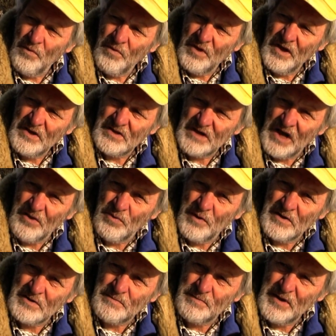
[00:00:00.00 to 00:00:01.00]
The South
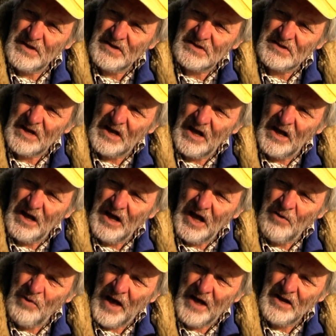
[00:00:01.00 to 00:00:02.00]
Wales Police
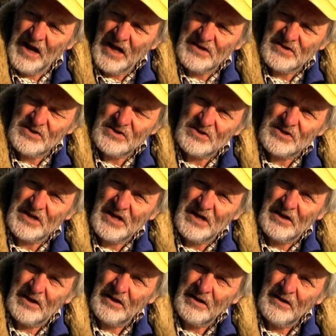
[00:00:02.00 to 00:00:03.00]
had licence to
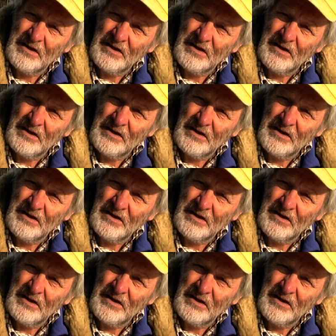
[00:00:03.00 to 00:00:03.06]
kill.